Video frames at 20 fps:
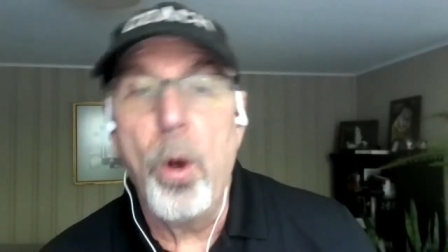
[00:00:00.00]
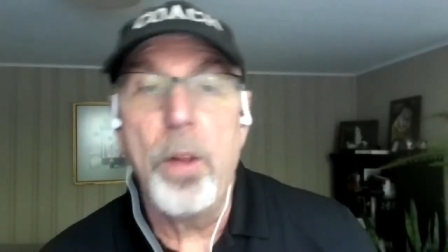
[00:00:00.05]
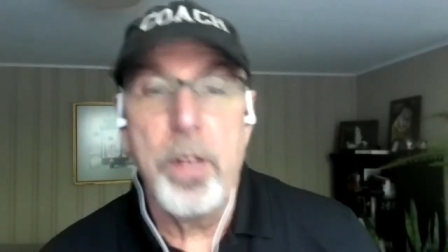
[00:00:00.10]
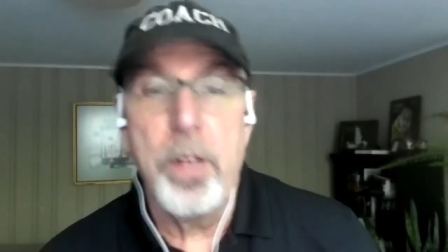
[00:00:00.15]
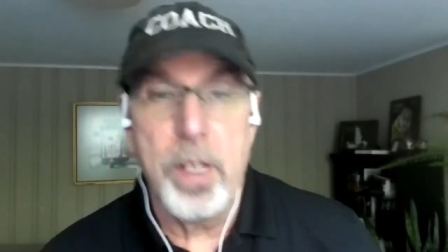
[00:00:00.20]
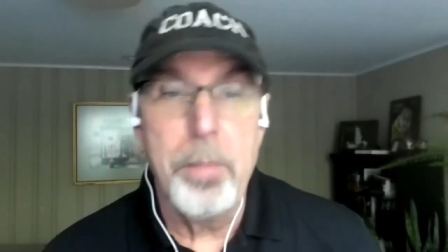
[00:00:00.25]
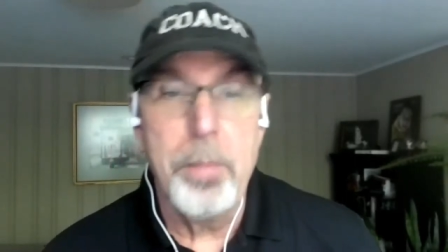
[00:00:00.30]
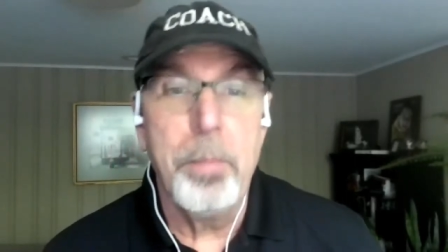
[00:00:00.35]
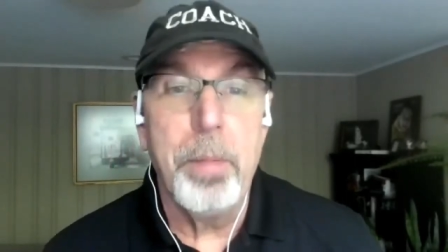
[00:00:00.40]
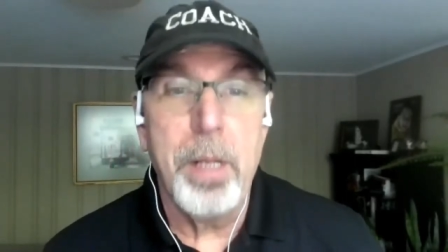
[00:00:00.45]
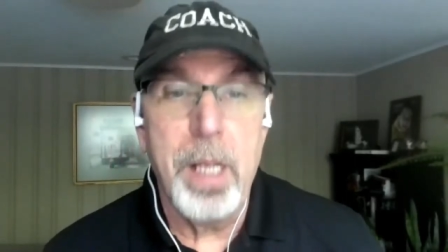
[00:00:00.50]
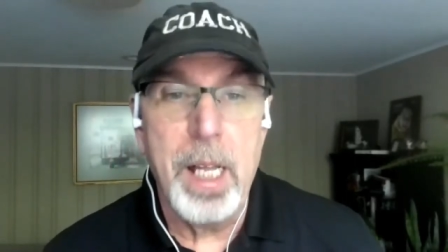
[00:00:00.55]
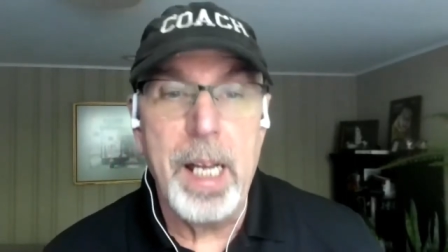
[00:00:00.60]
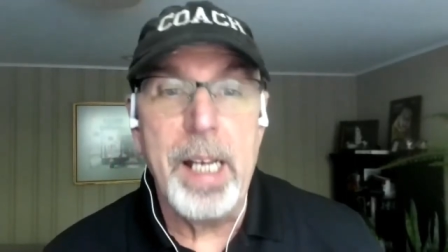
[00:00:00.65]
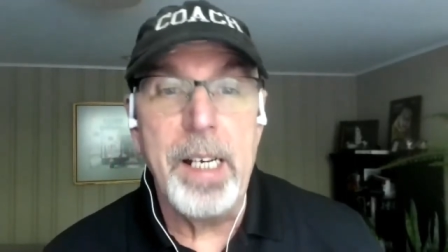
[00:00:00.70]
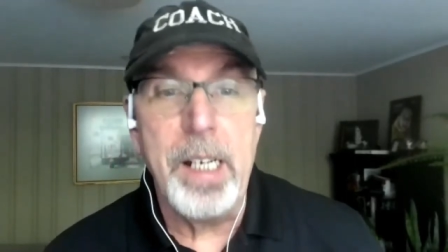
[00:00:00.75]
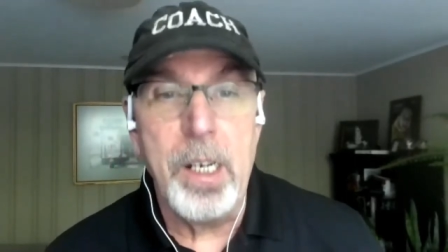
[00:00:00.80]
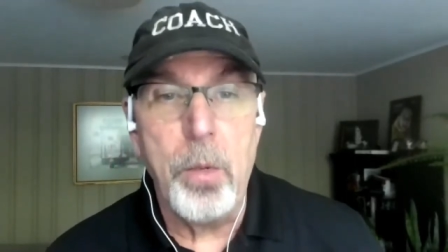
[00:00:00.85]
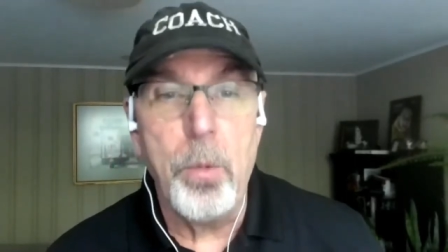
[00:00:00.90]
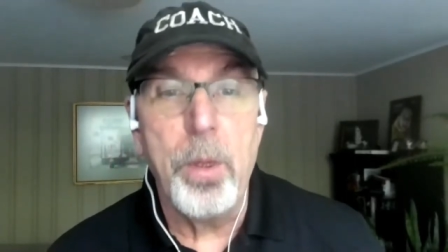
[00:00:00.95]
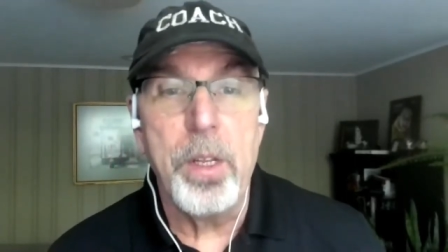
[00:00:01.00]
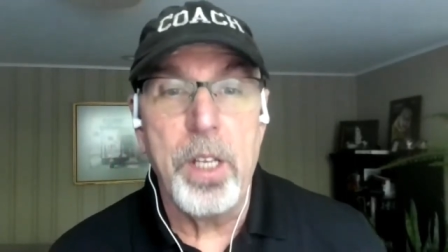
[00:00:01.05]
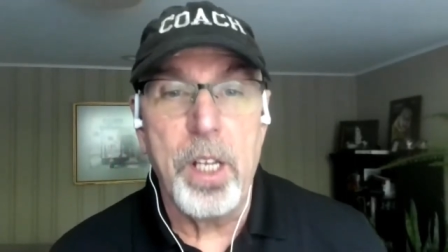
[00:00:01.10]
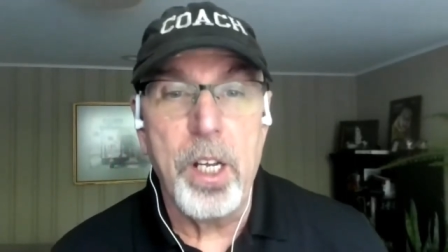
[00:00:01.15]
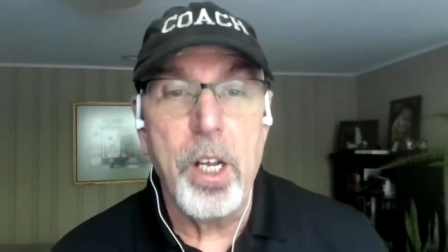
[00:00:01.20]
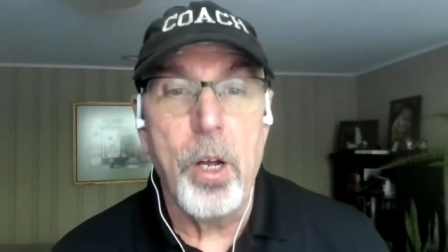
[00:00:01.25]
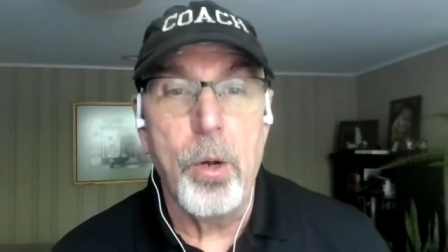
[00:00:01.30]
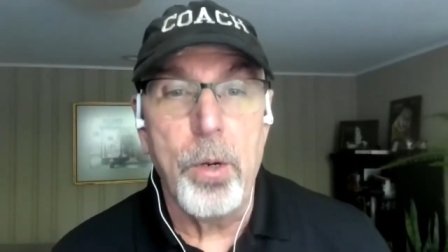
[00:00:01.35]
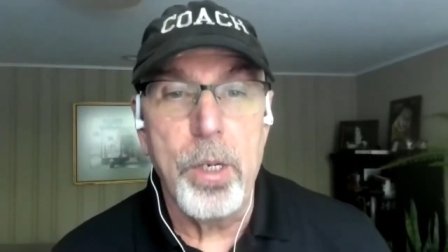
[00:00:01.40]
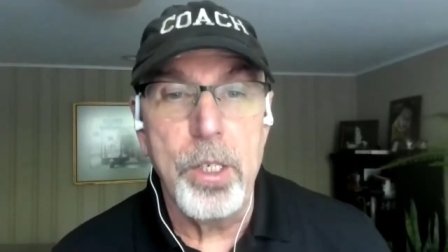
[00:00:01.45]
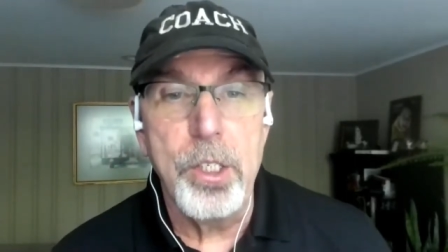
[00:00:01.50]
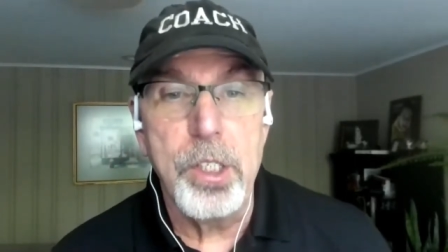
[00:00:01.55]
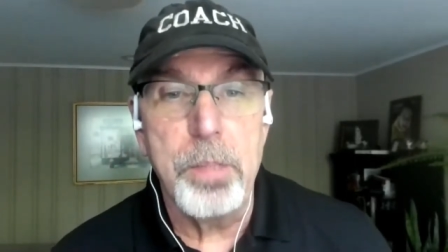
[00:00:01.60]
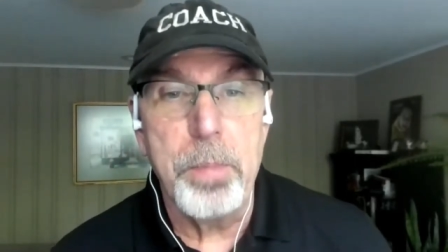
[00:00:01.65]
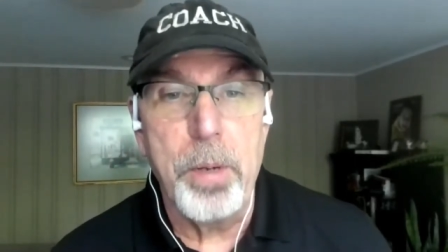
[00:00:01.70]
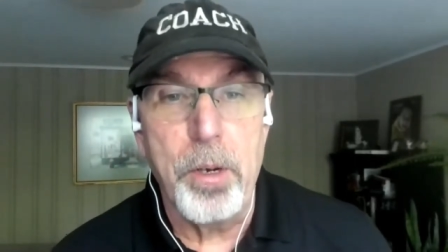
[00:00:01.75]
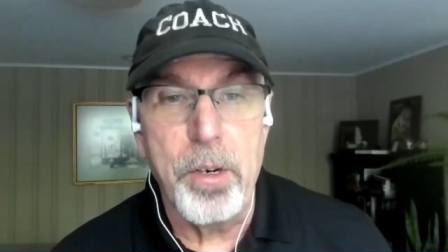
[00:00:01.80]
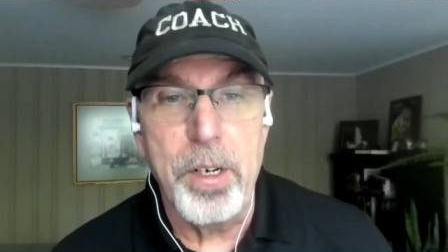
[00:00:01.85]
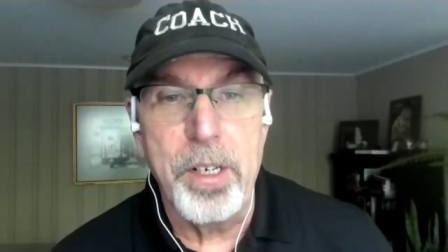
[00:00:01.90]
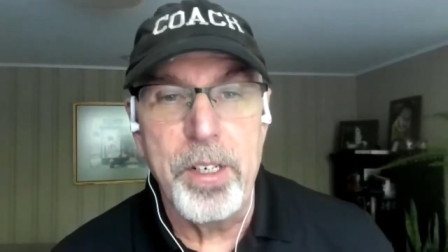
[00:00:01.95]
the complaining with the
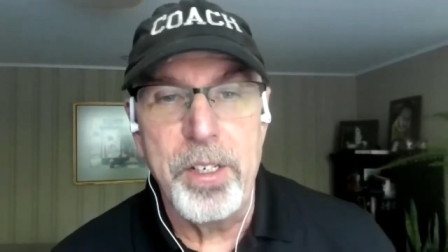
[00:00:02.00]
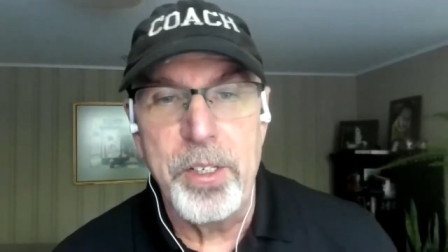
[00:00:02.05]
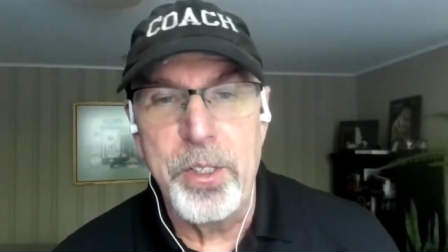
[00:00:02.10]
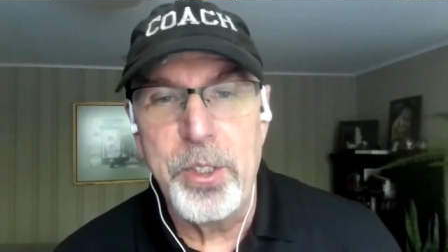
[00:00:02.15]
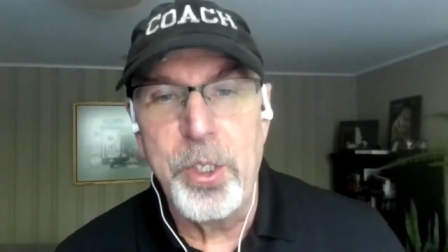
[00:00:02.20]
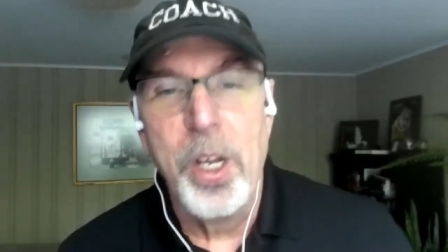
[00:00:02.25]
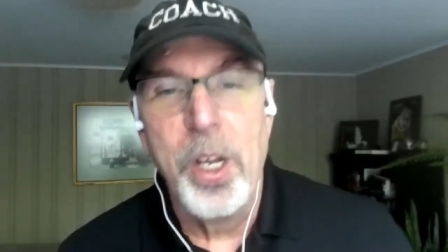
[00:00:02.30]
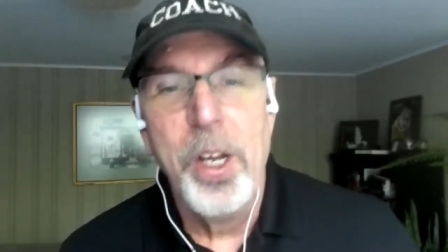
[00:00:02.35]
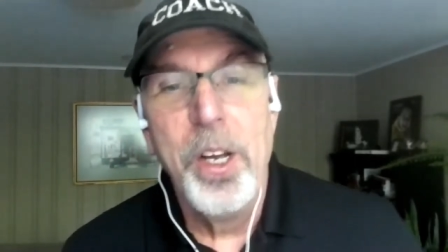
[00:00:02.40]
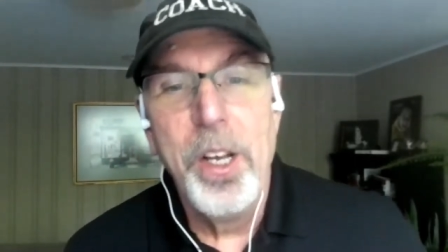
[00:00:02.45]
co-conspirators